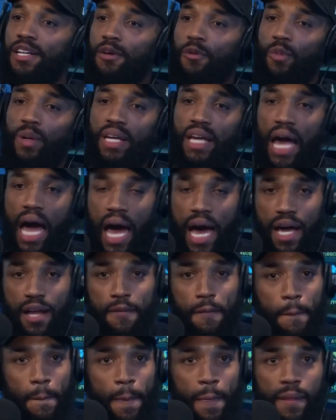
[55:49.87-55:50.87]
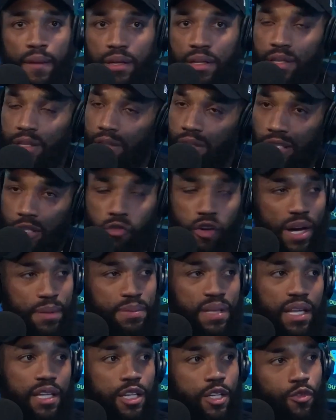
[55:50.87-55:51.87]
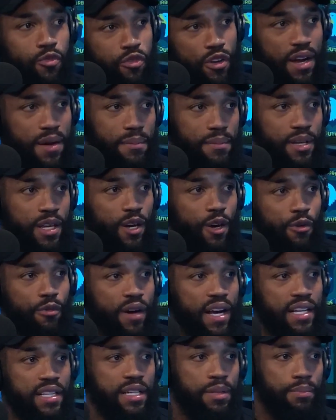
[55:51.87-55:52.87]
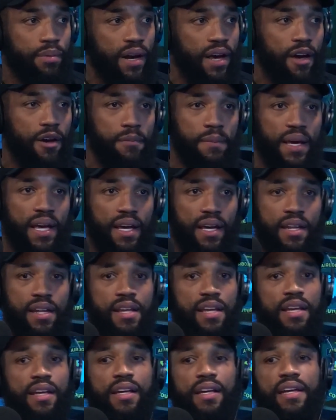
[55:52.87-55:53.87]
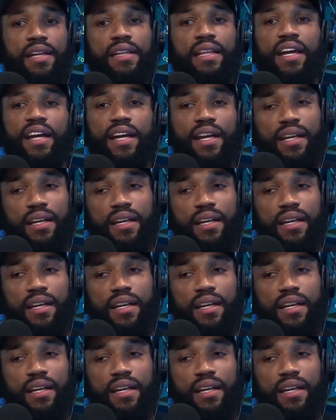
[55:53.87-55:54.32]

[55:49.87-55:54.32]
We got creme de la creme. You know, Randy Brown, man. They